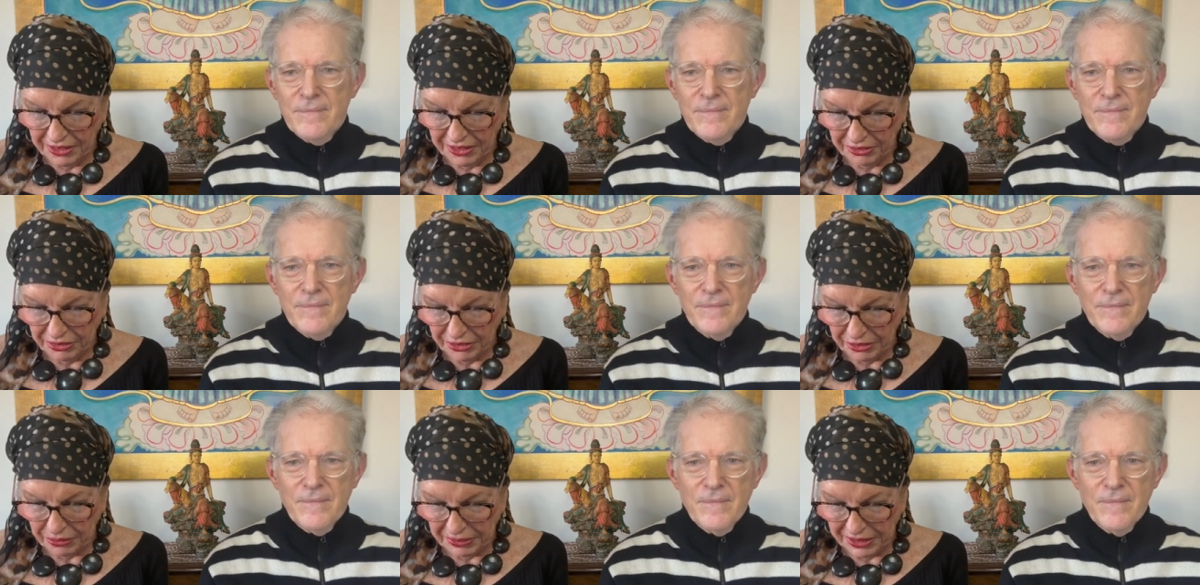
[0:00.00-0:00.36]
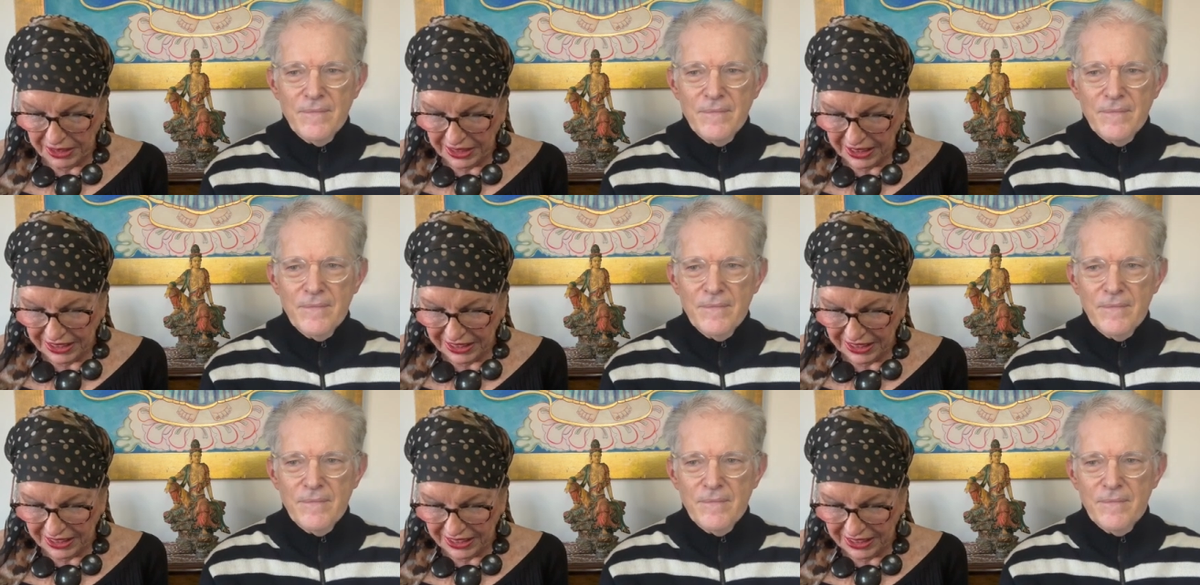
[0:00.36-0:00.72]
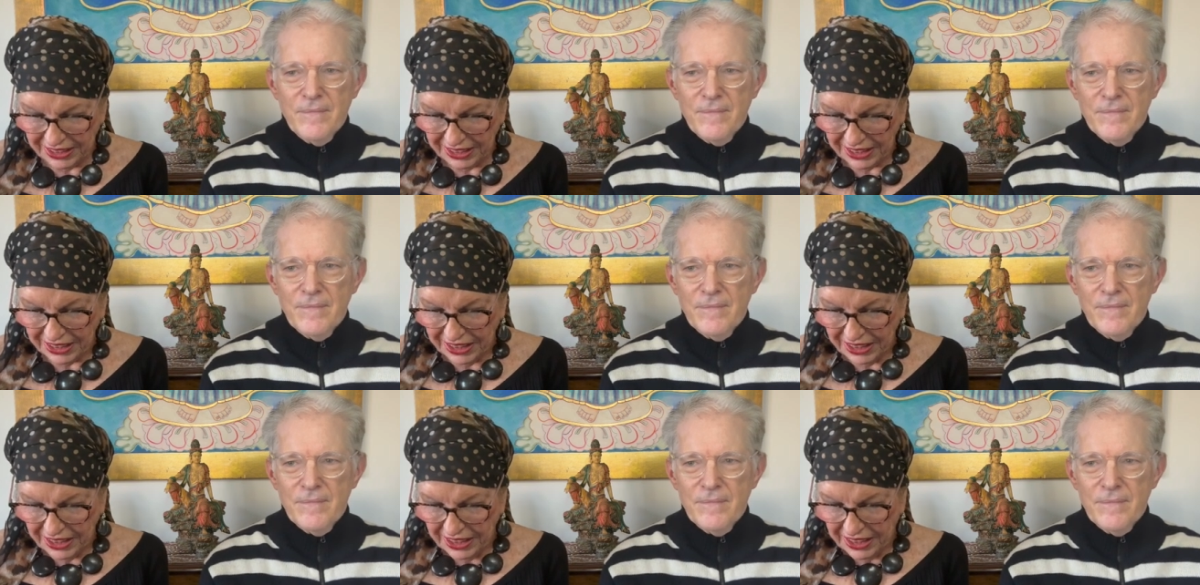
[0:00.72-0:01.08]
Speaker 1: from
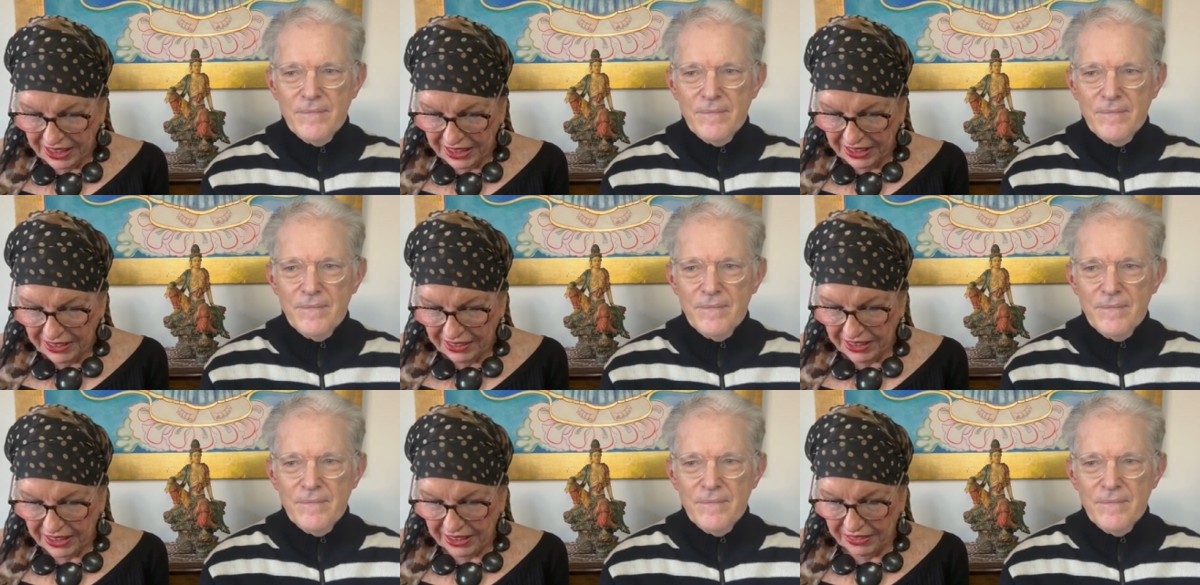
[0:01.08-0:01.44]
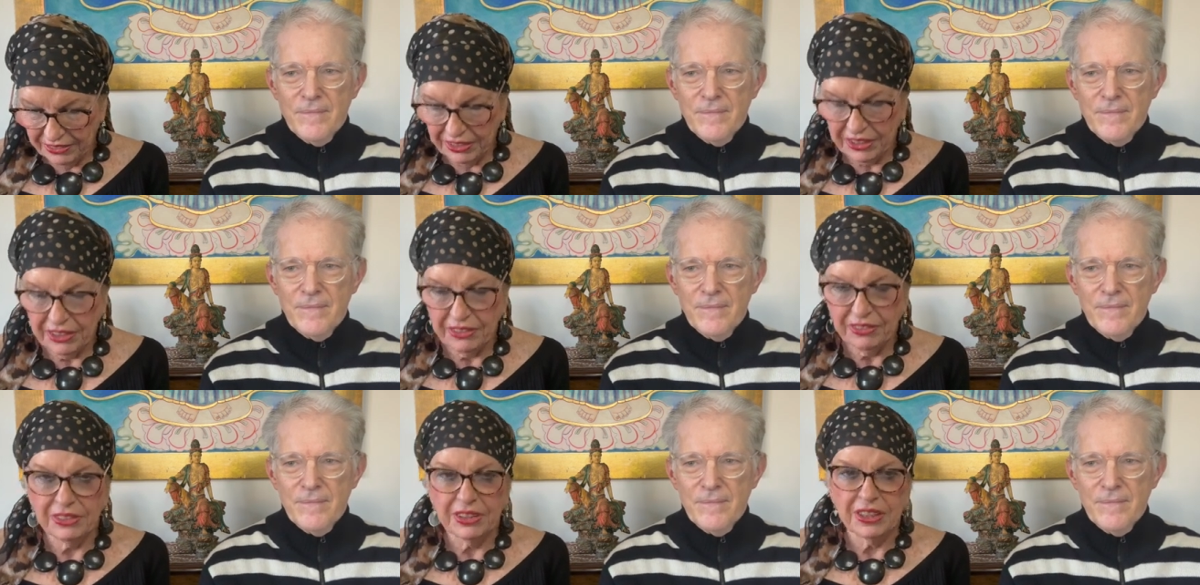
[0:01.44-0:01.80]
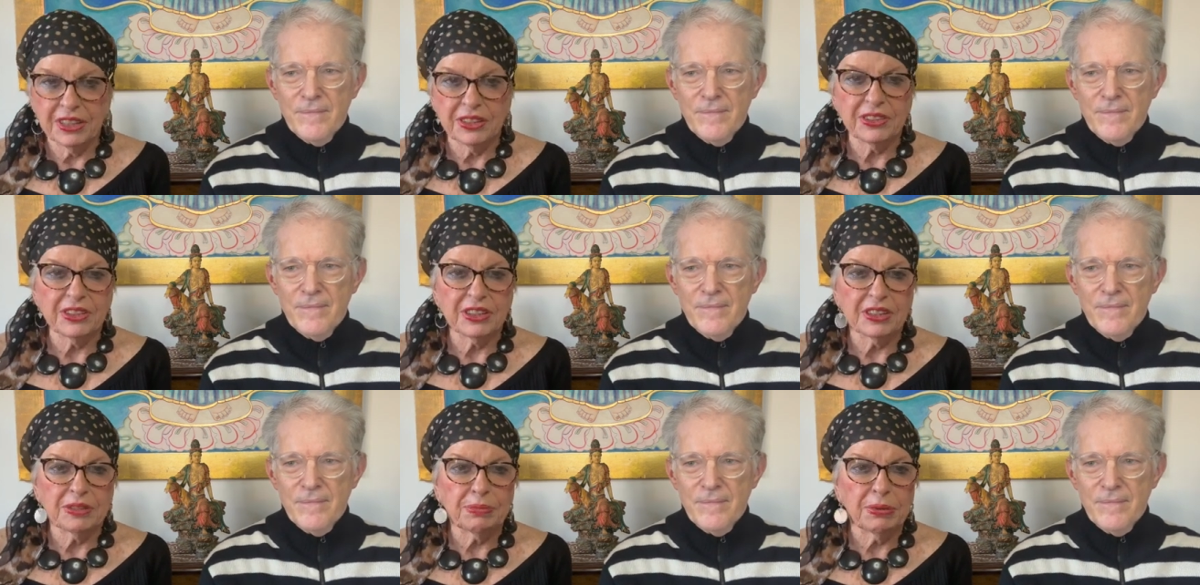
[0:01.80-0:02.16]
England. They've given
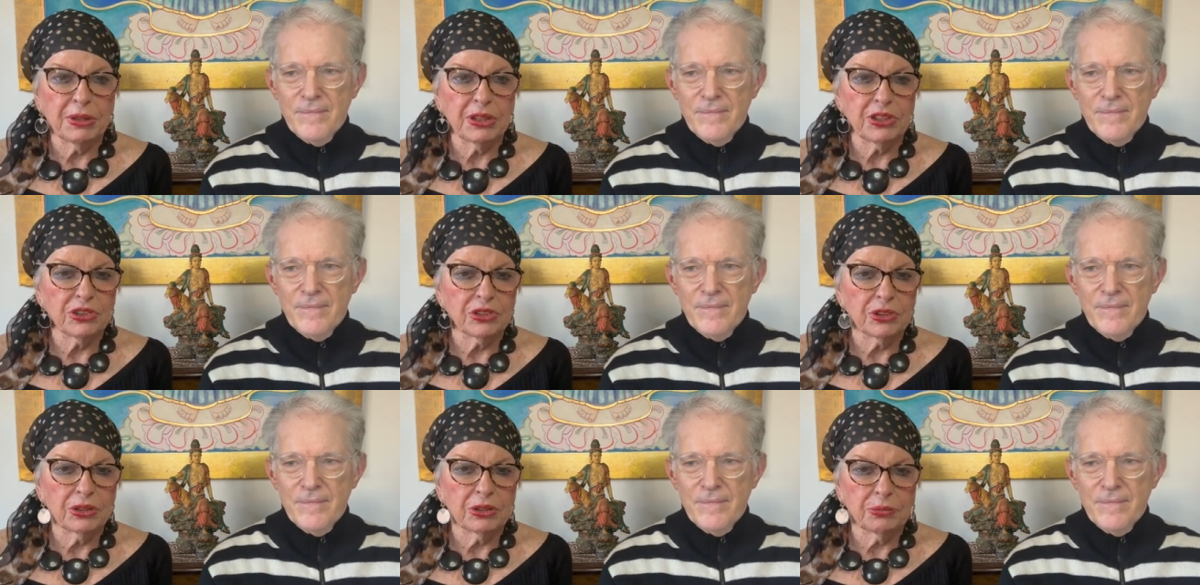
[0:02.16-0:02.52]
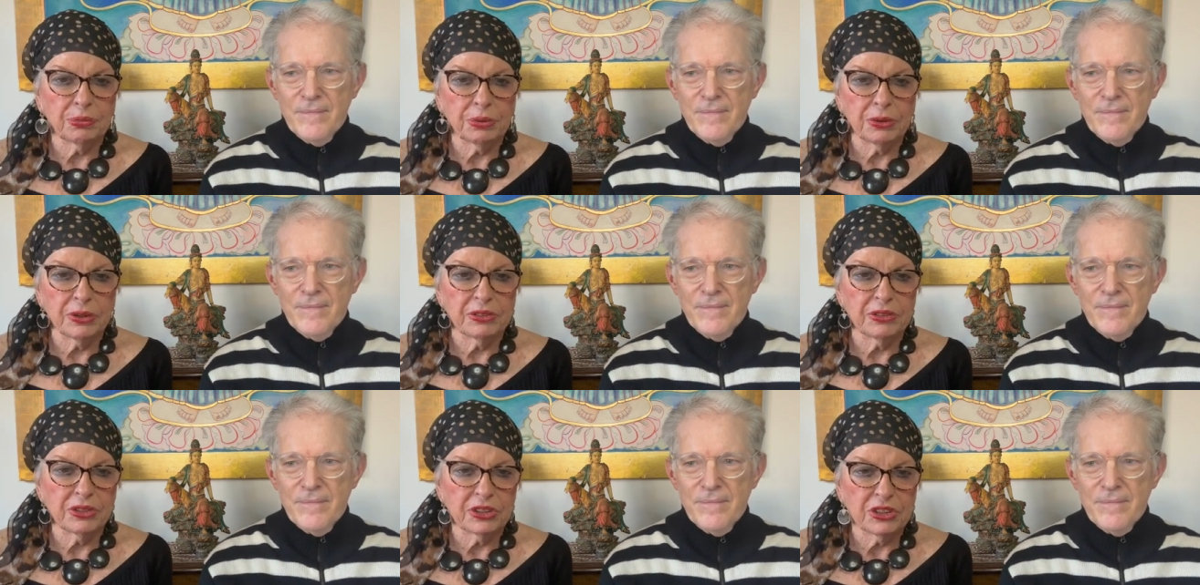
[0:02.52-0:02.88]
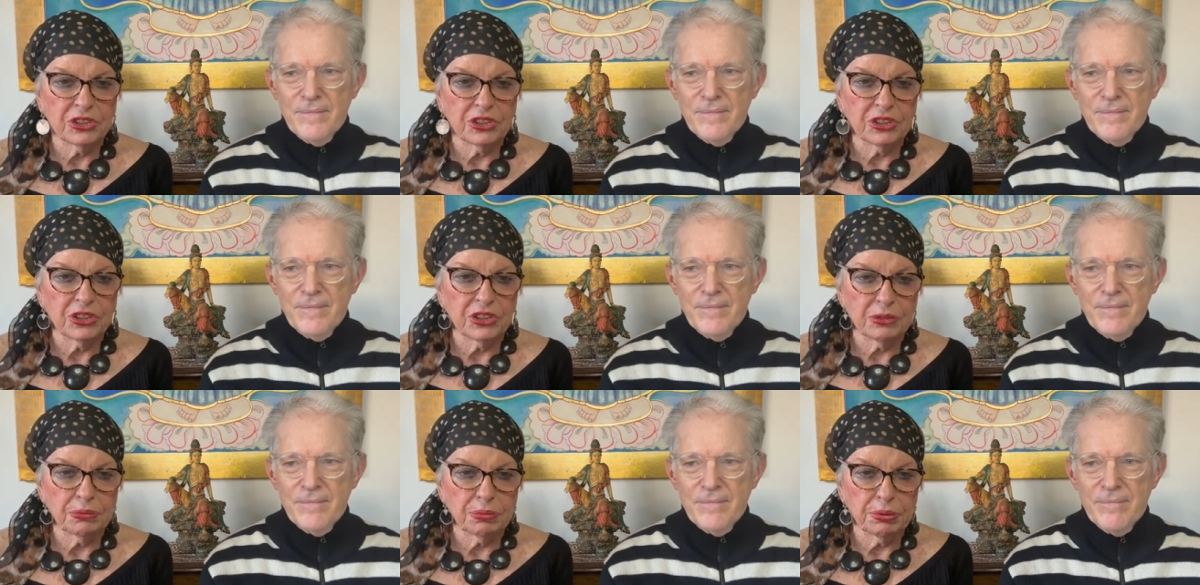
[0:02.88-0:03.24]
us special
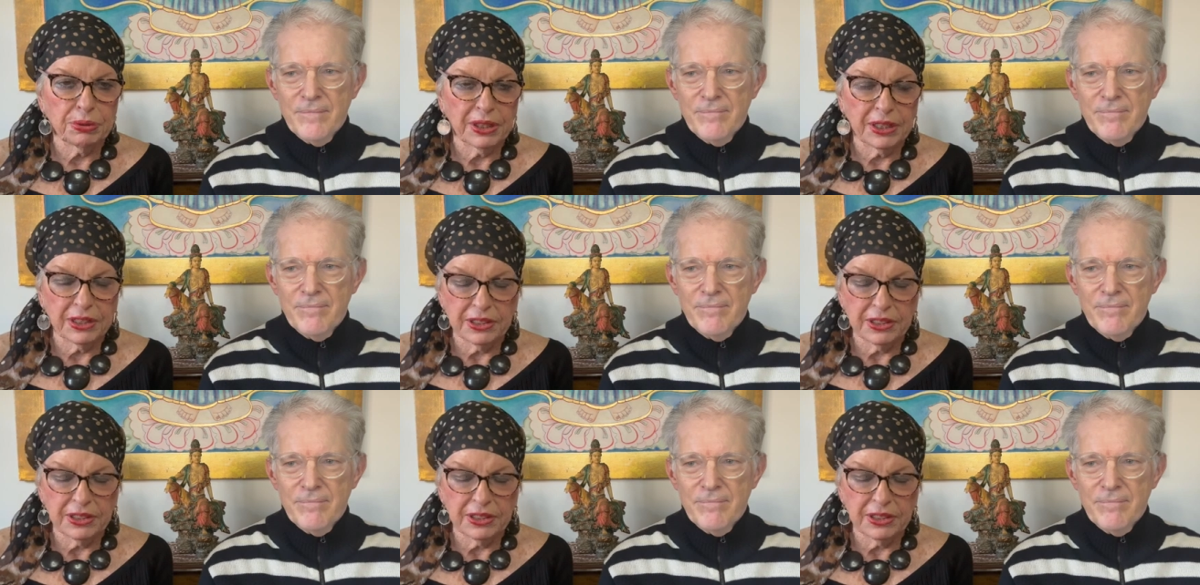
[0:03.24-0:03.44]
privilege to play